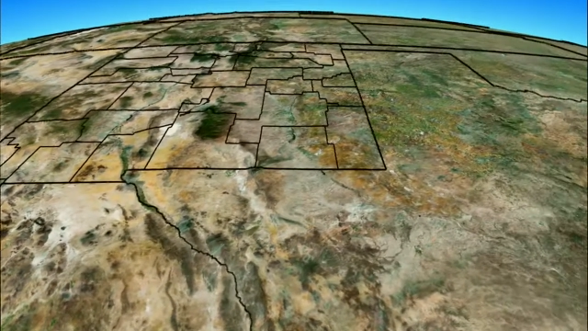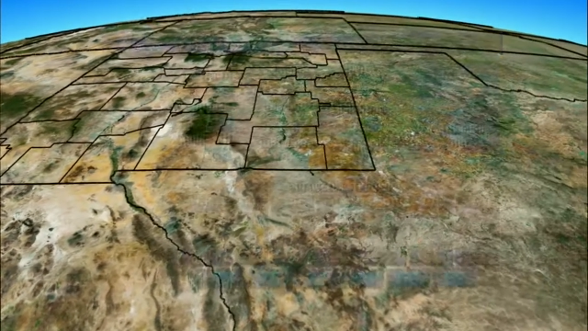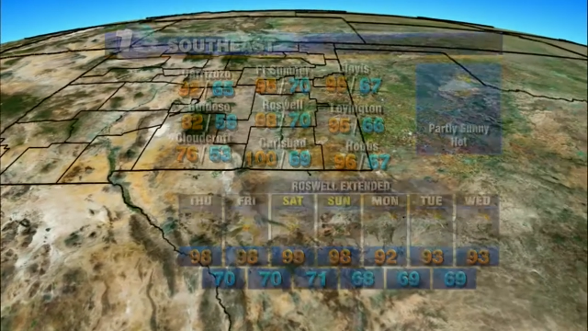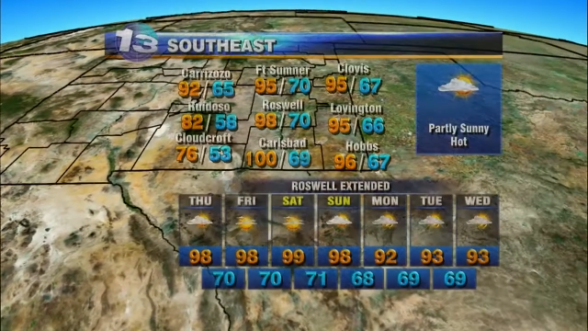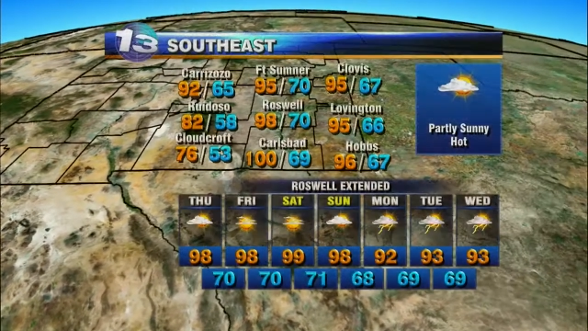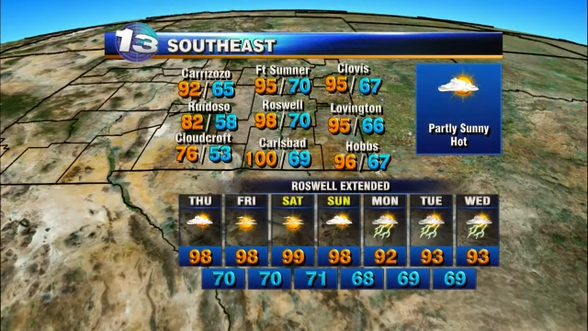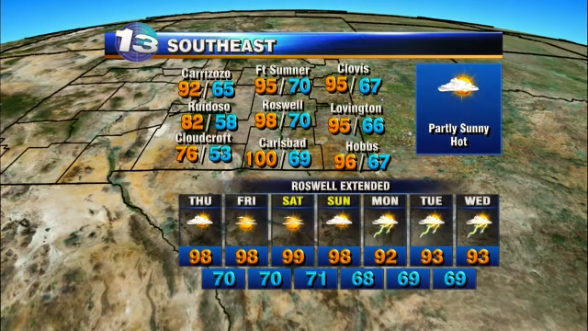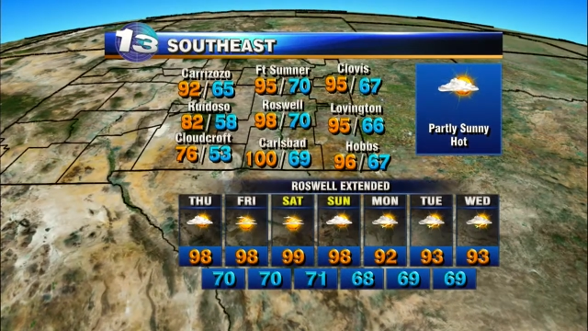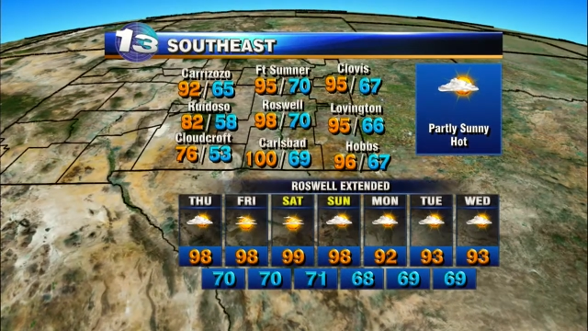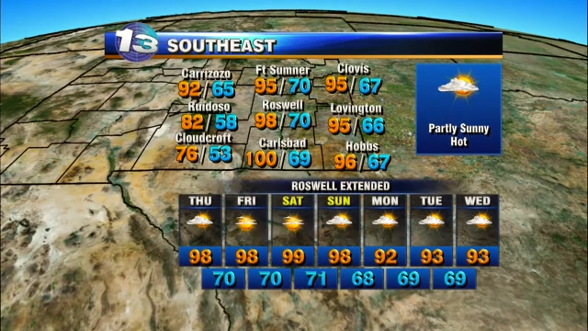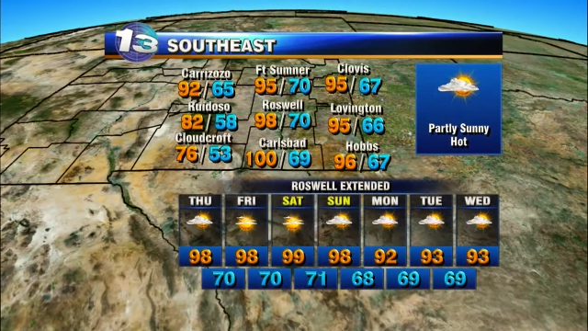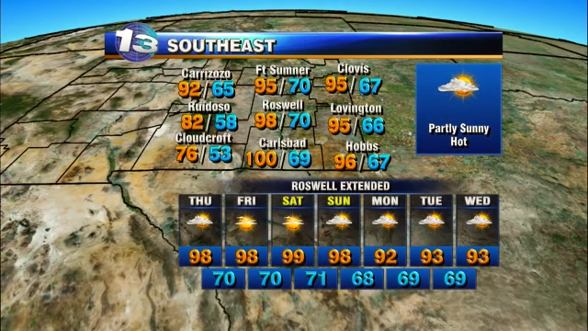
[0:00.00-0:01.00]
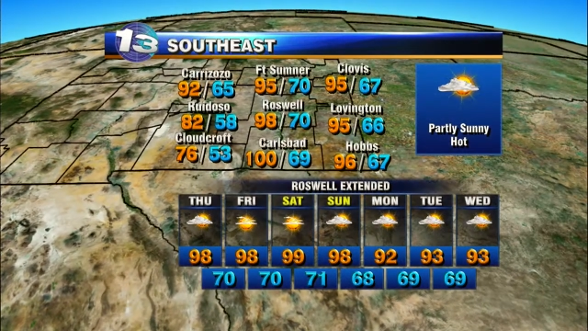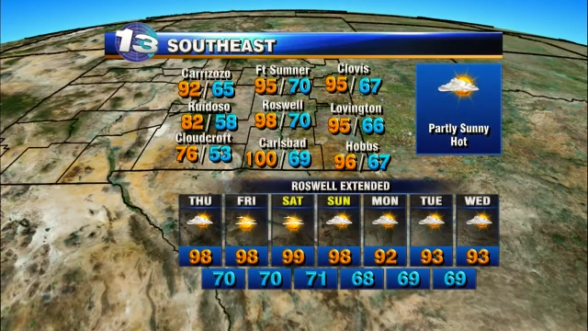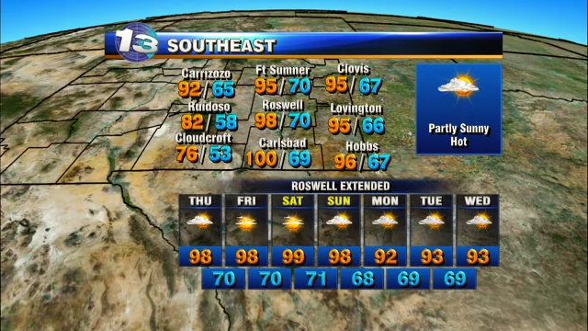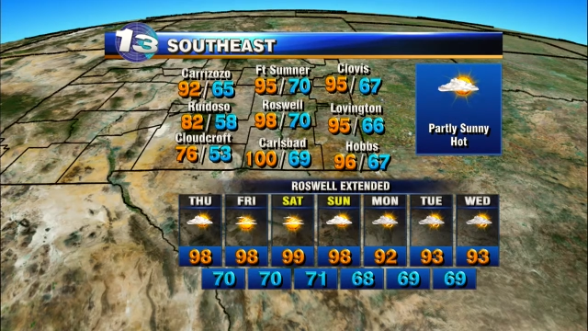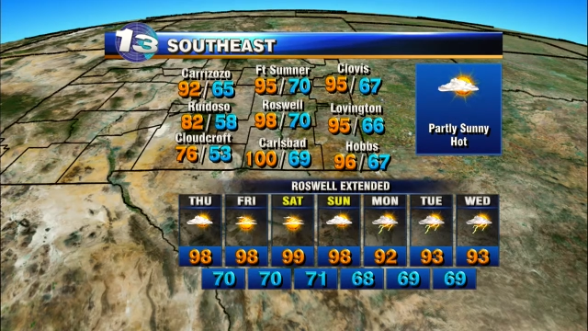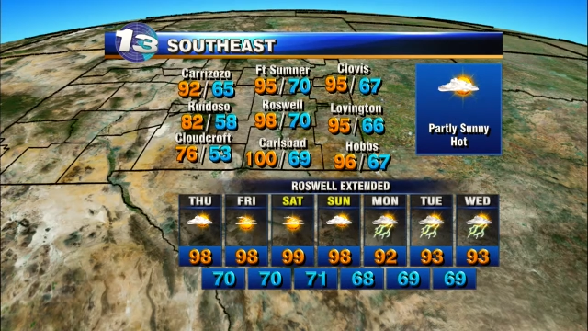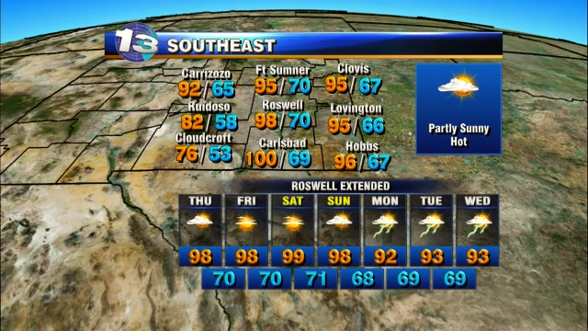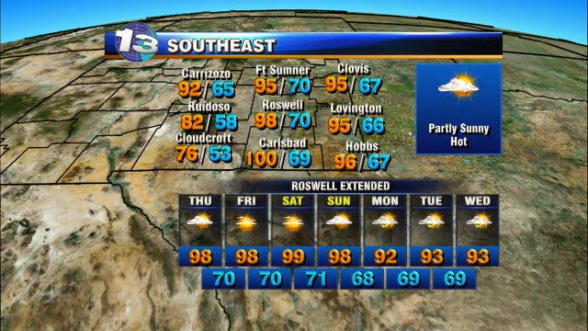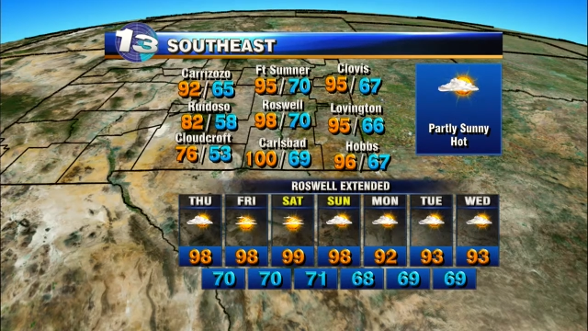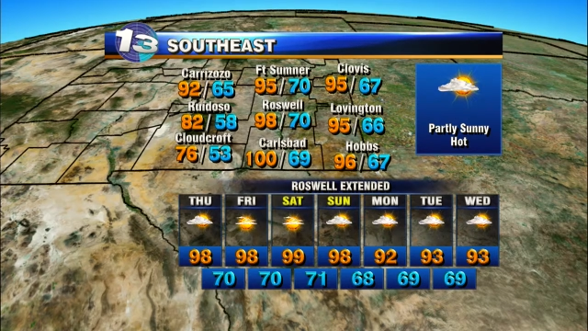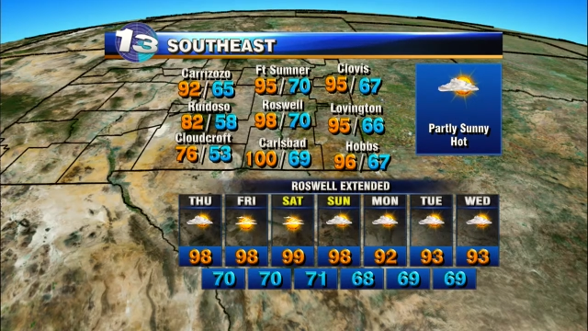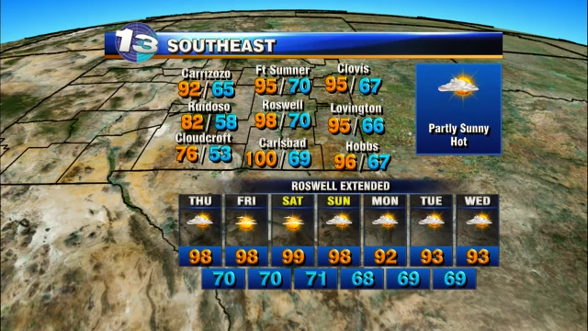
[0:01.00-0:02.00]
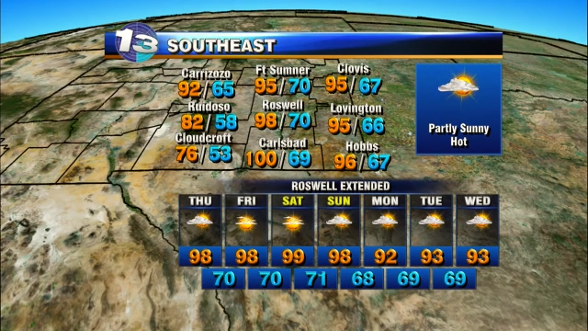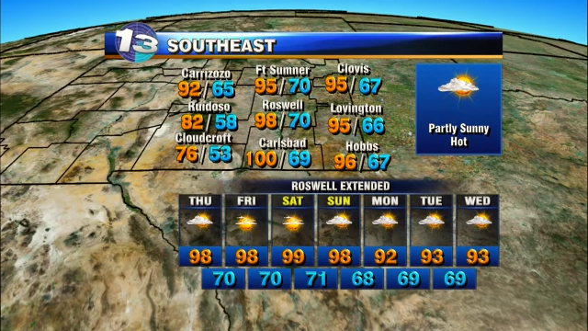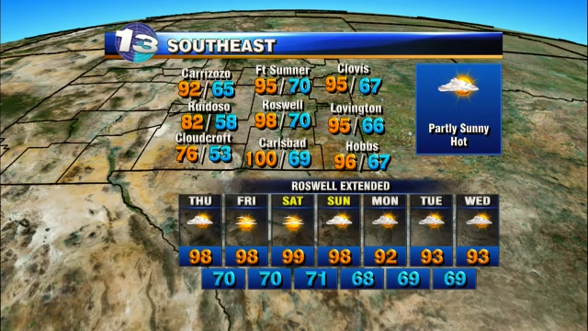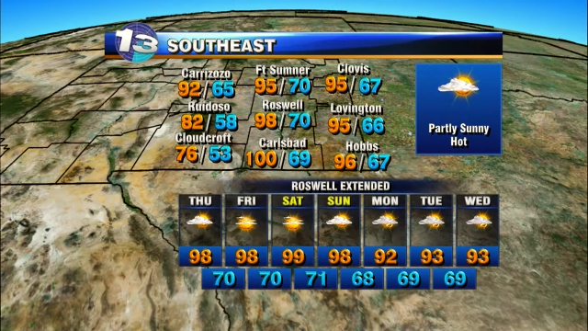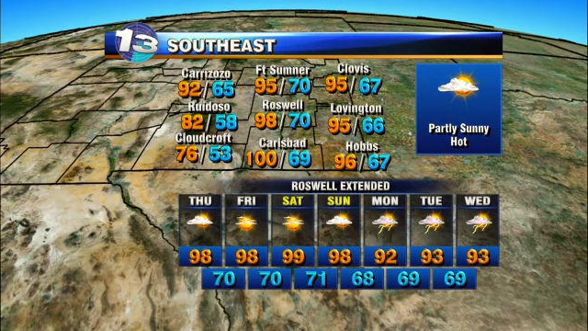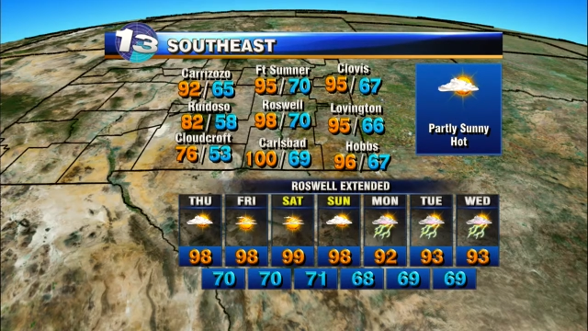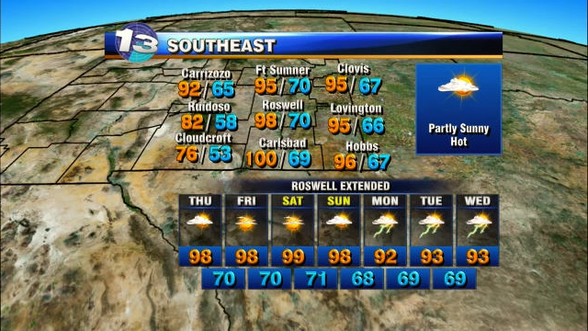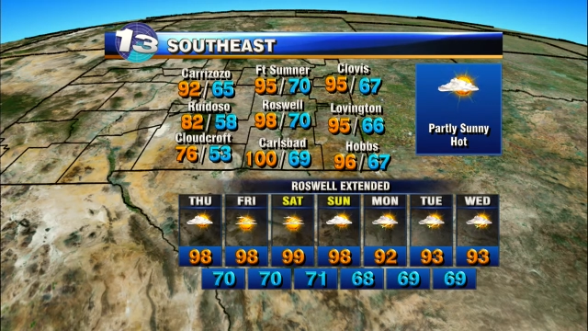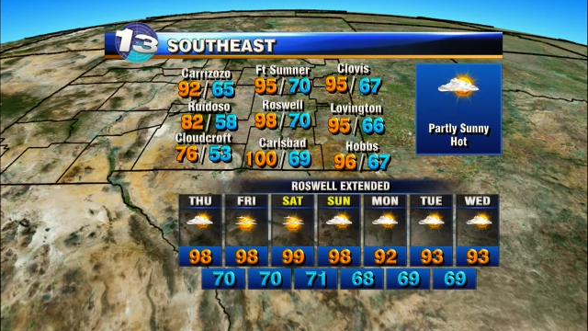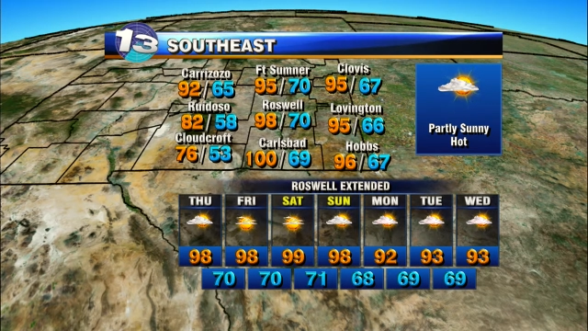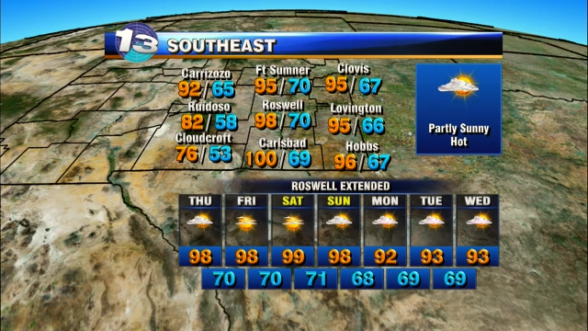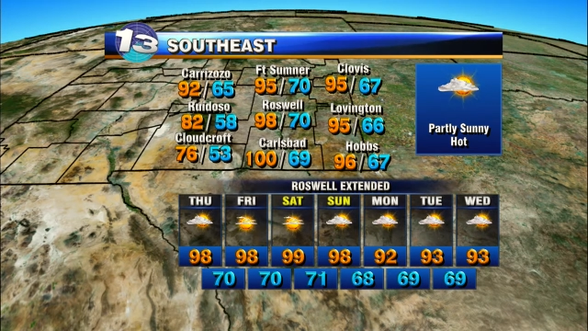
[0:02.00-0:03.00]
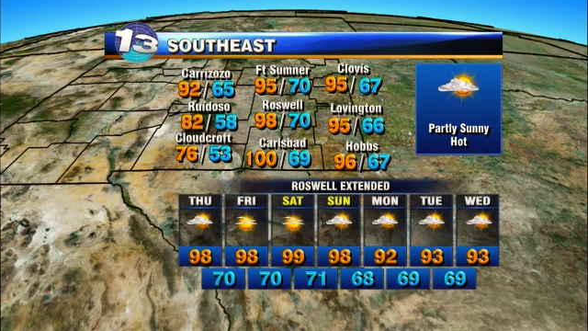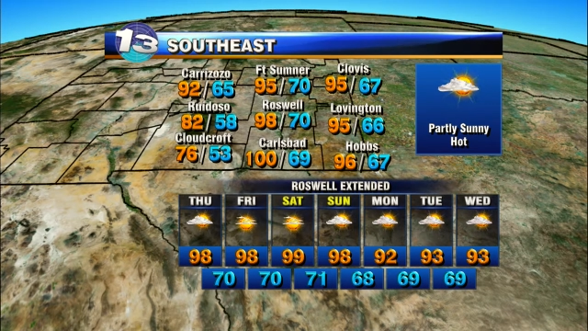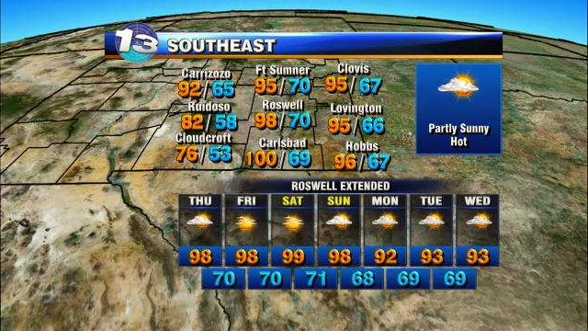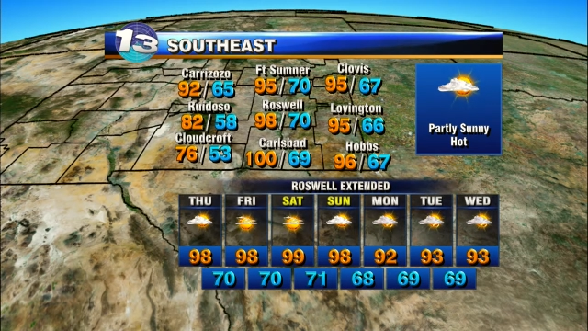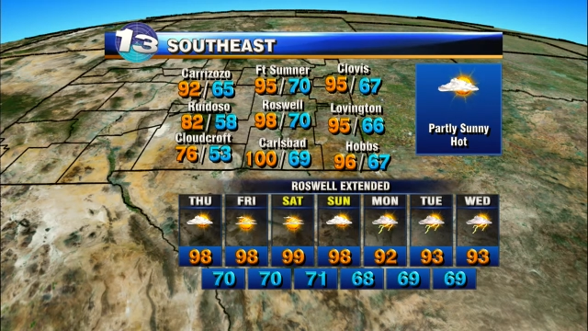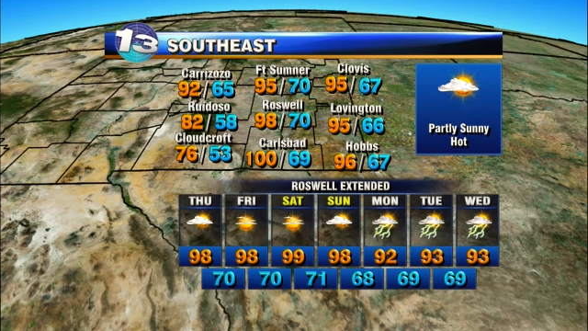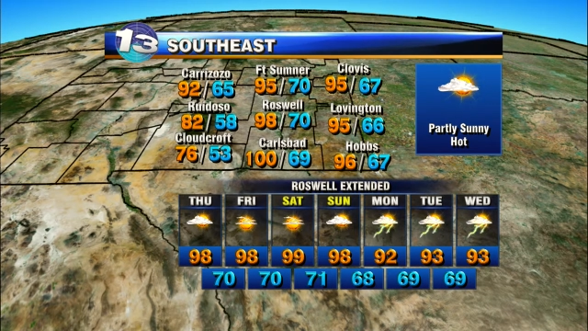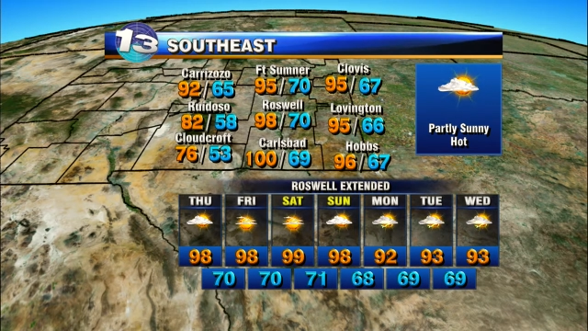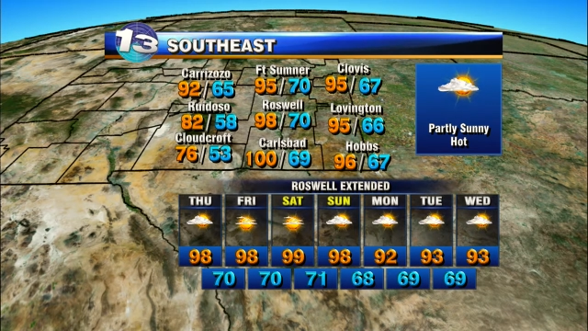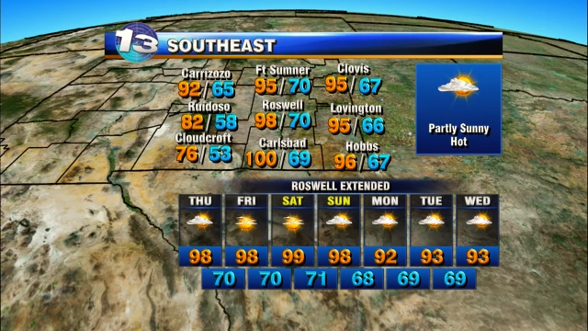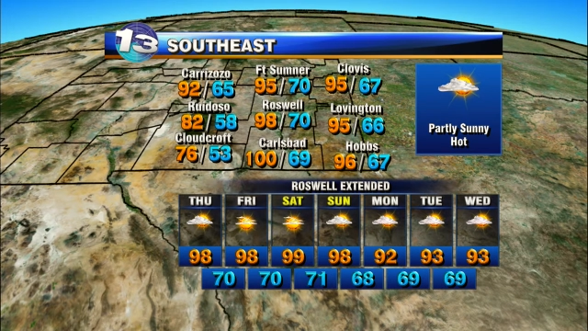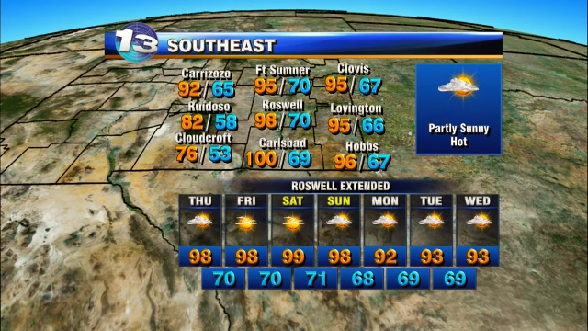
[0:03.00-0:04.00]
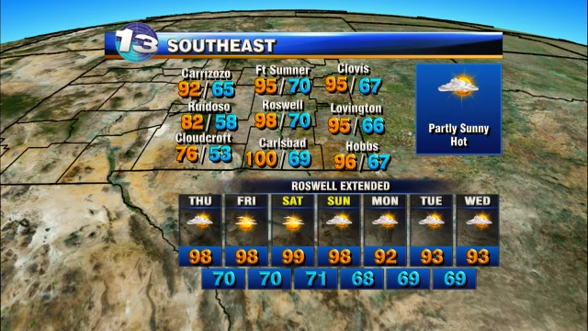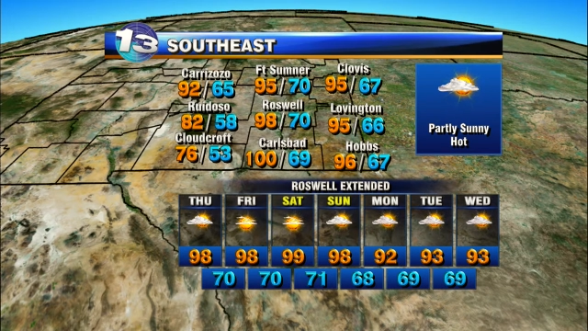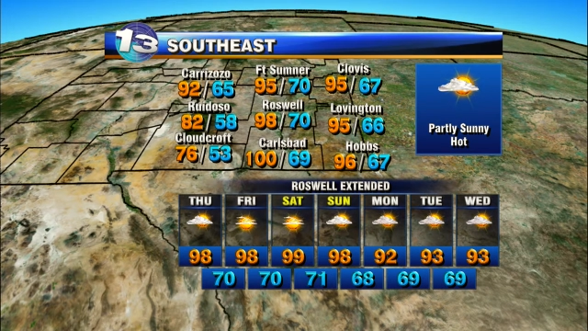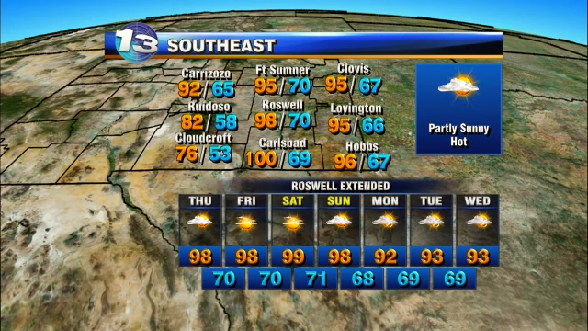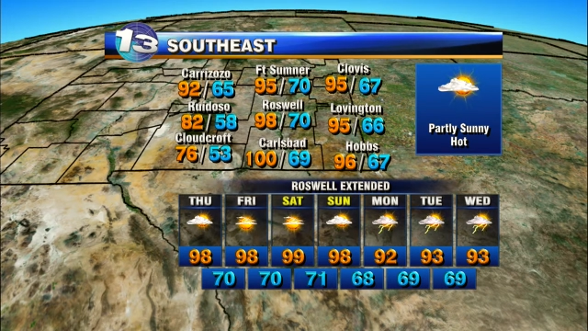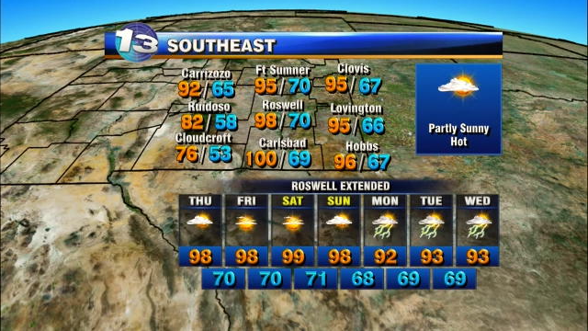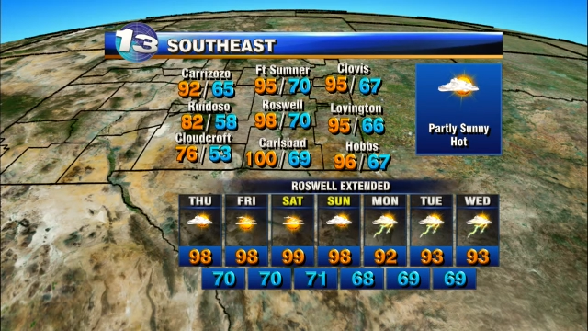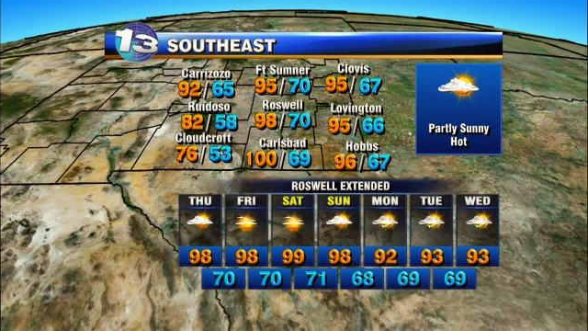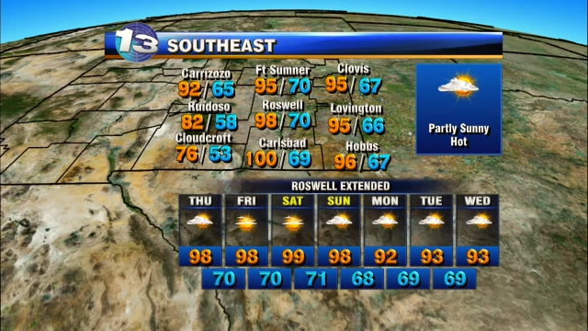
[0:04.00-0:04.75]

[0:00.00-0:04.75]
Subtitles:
No face is visible, so there are no lips to read.